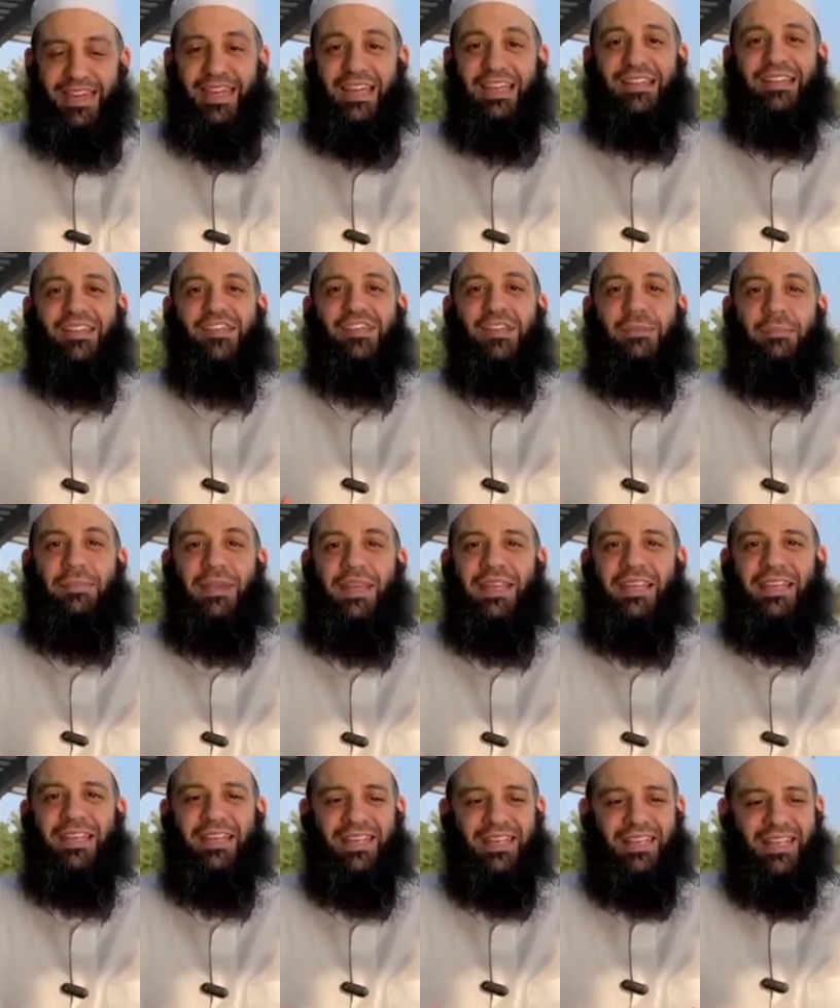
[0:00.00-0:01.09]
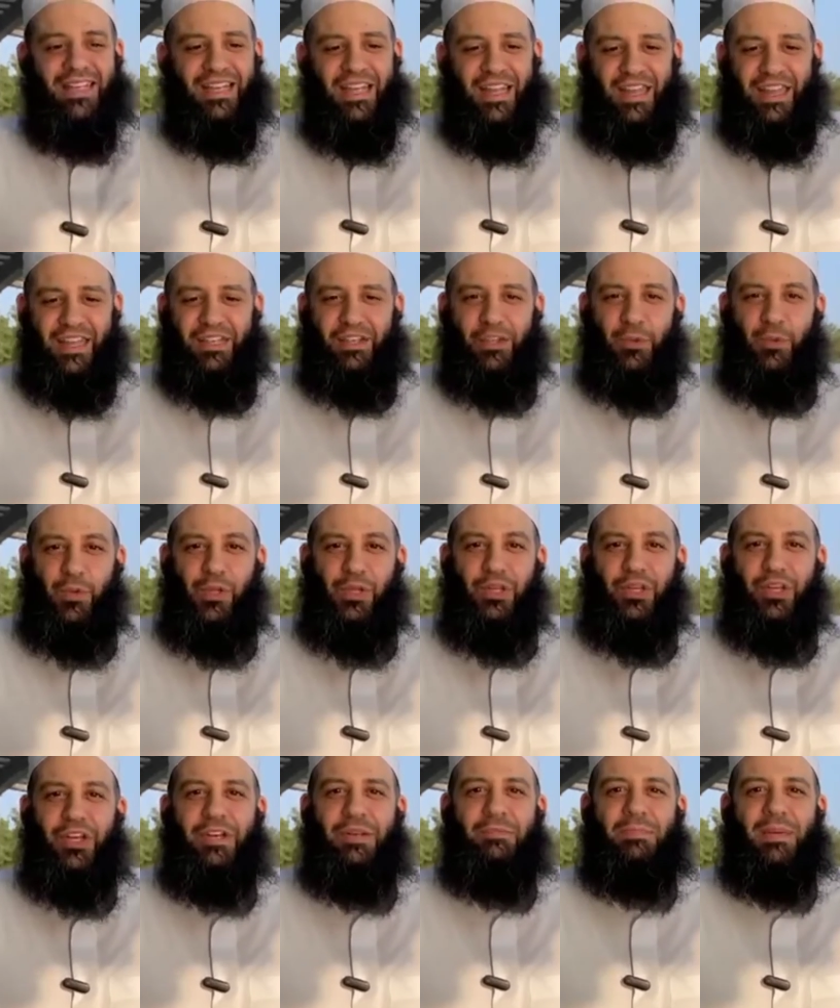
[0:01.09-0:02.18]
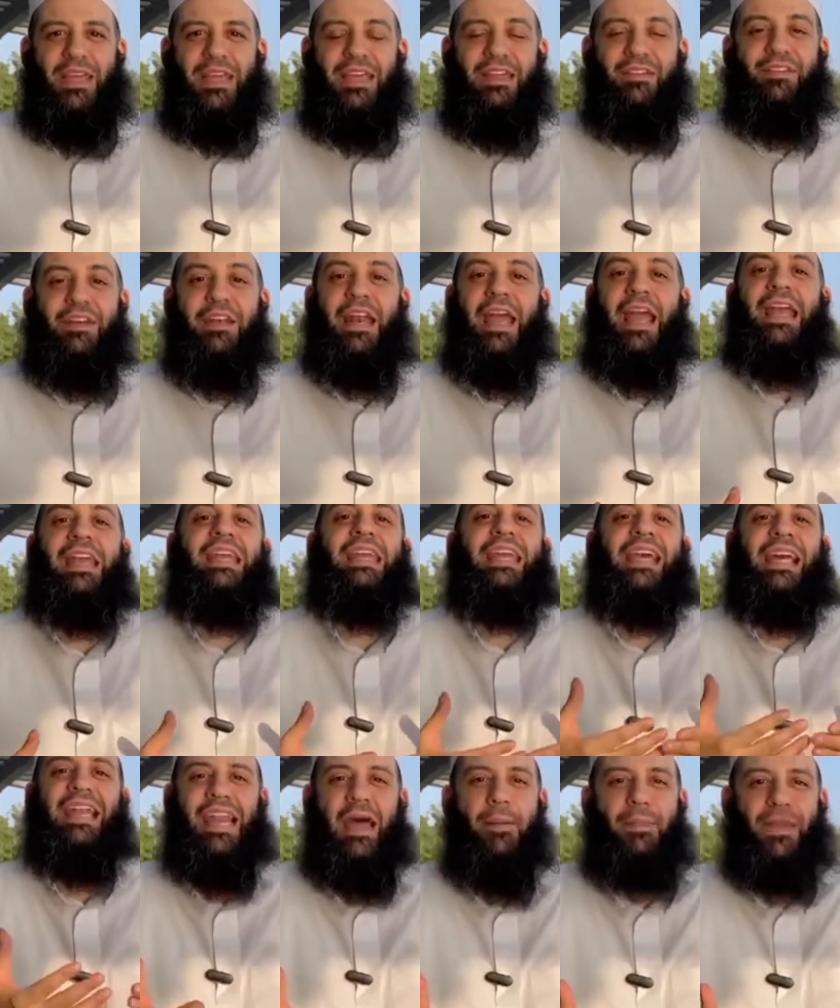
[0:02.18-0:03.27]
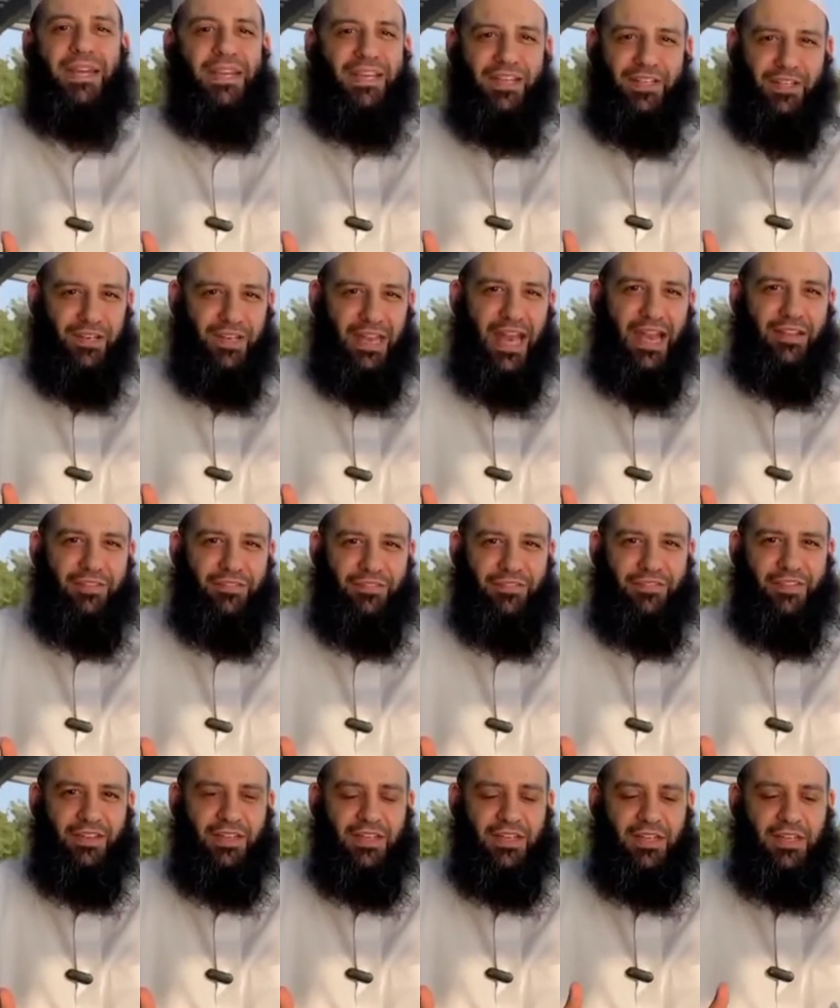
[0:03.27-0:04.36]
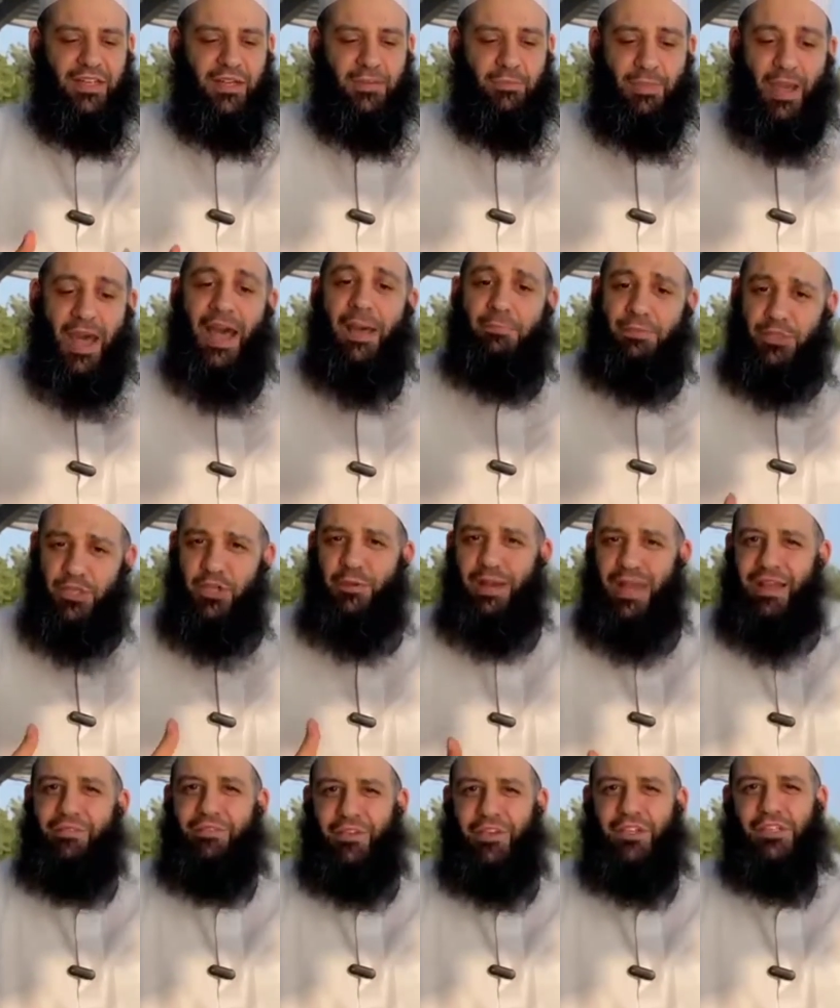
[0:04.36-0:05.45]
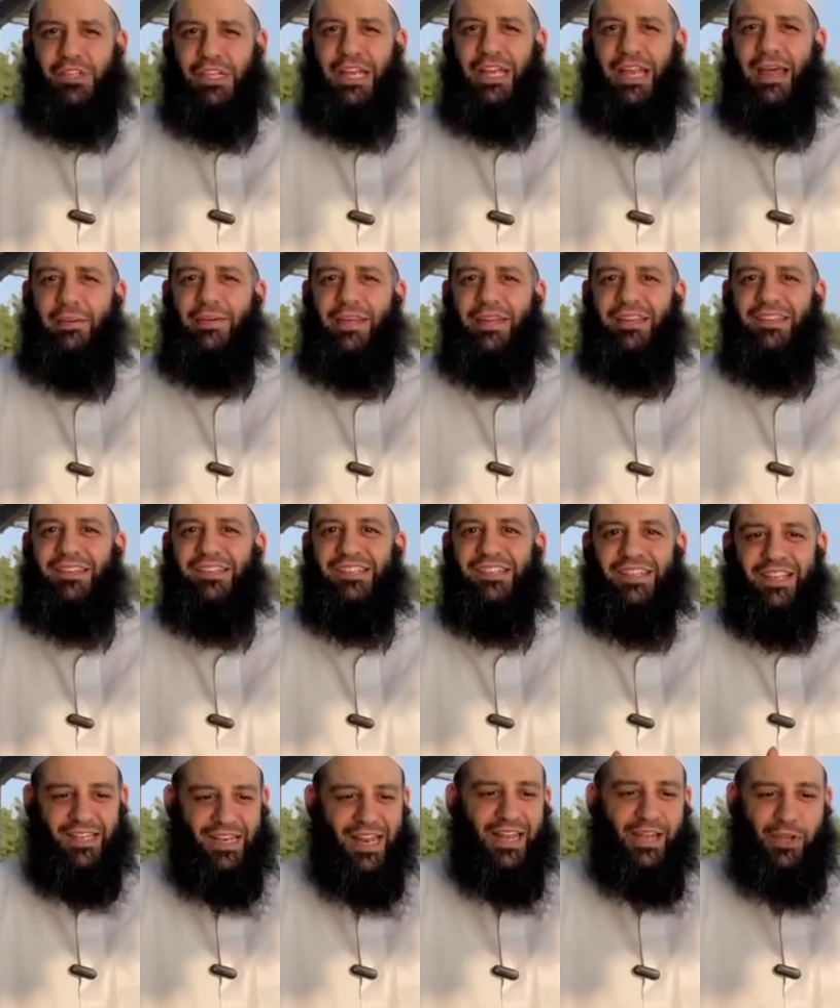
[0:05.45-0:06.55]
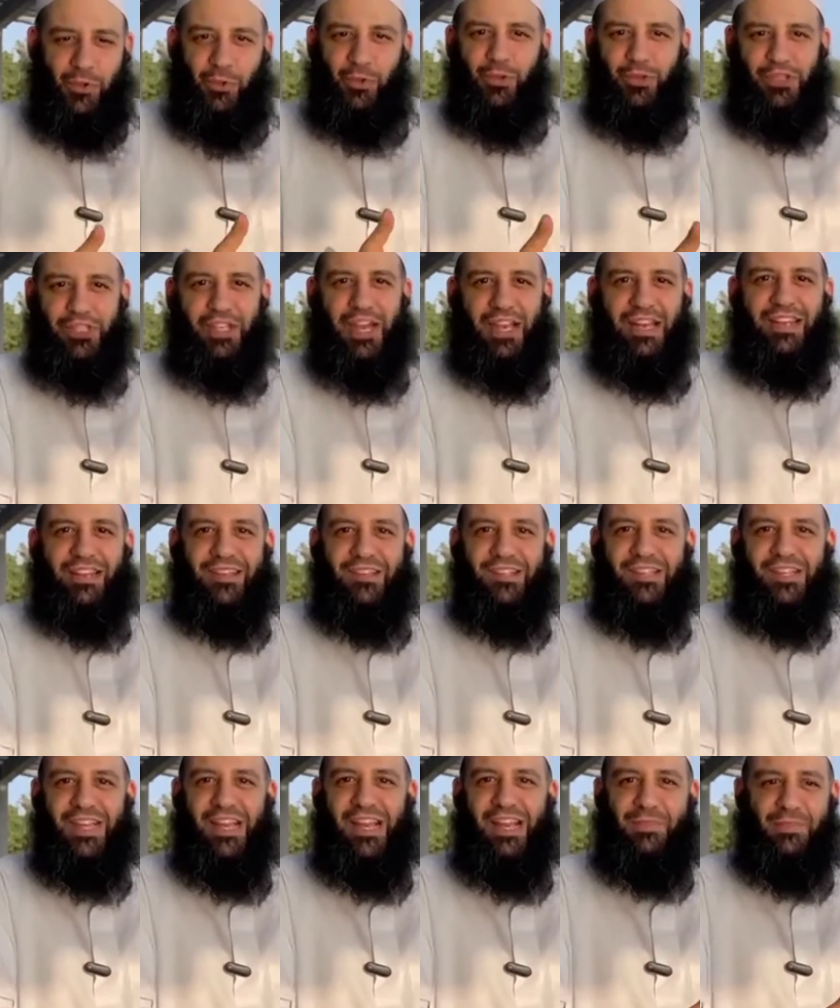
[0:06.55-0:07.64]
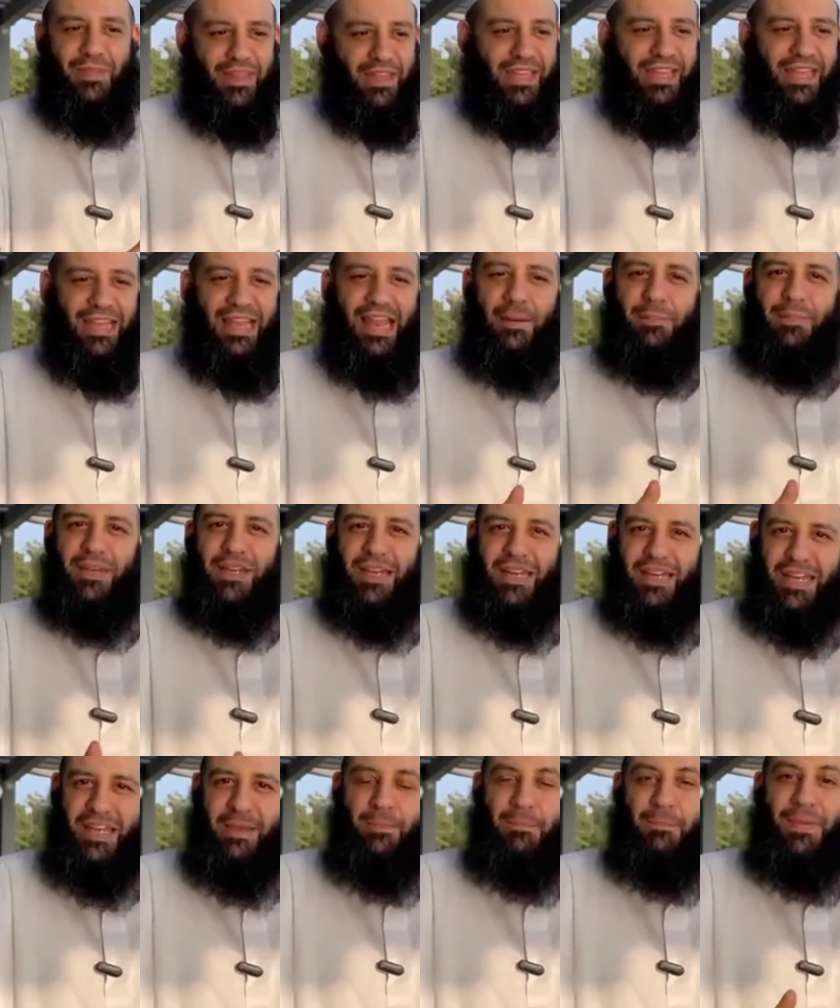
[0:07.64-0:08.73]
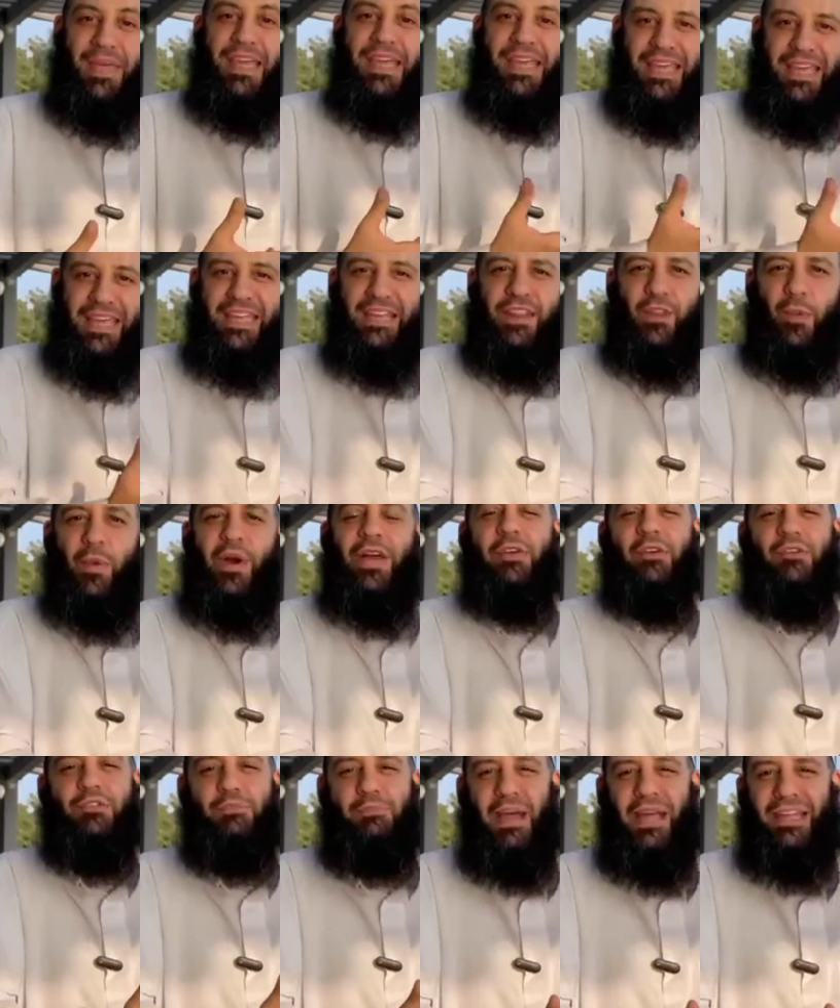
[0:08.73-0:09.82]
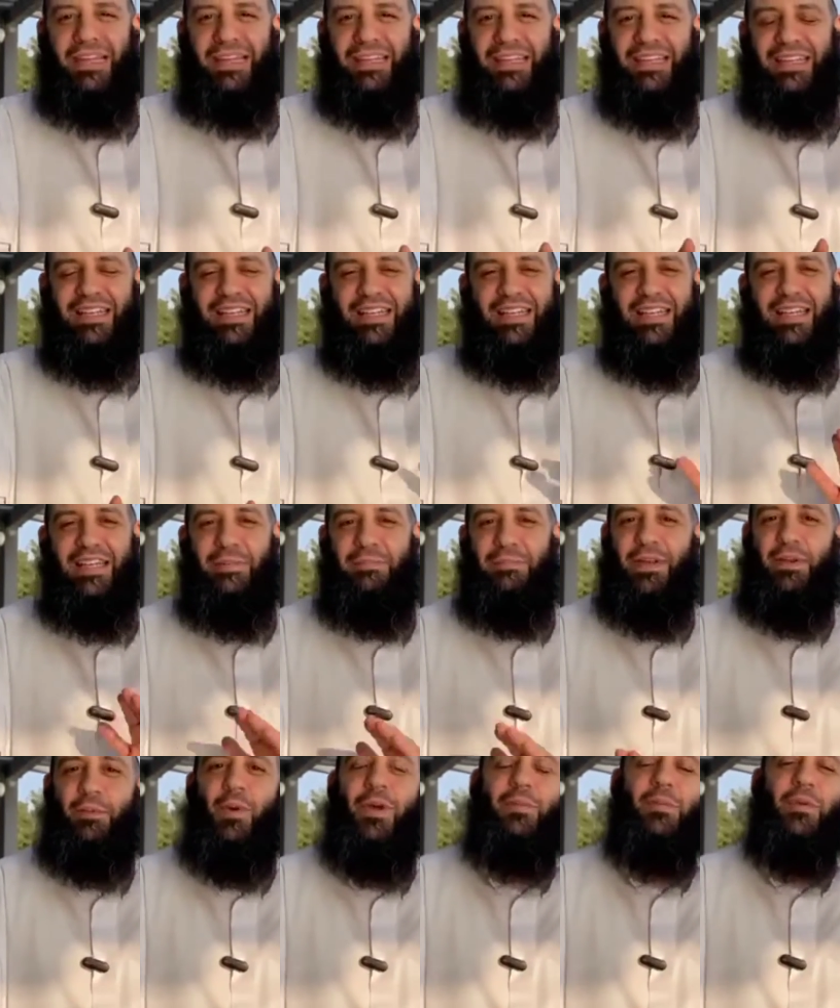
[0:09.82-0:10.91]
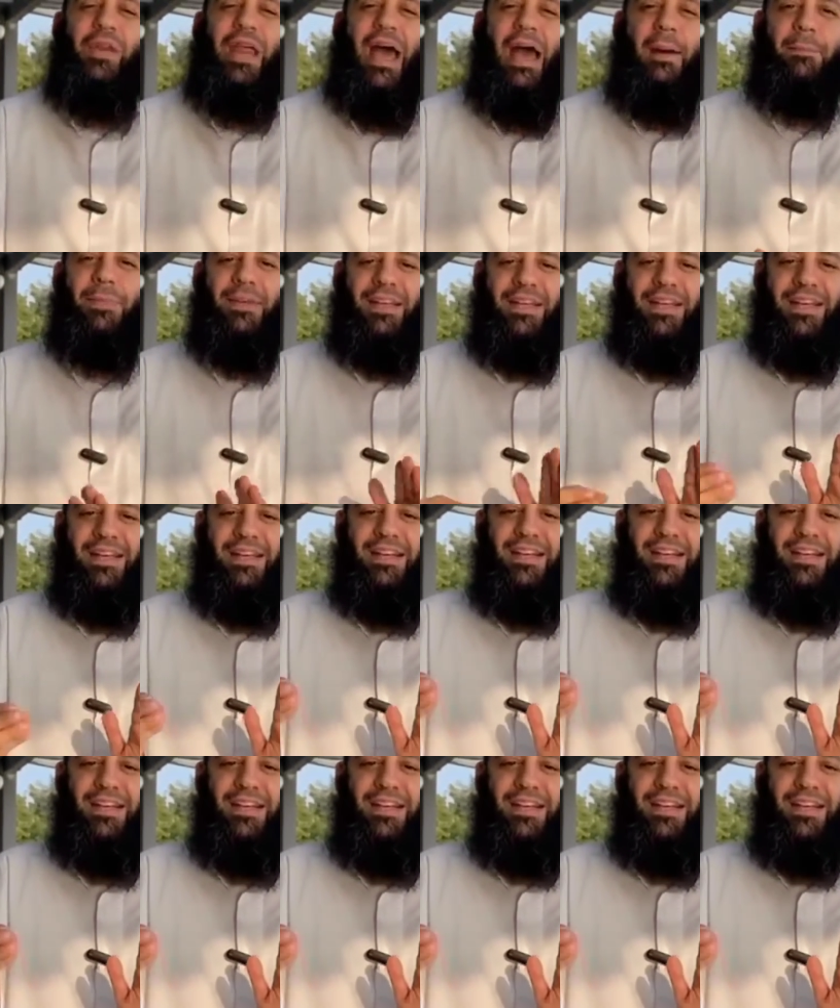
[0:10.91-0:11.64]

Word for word: it doesn't mean that you will not be given any calamity in your life. Perhaps you might face calamities, like Yunus alayhi salam and the calamity and him being in the whale's belly. But what would happen here?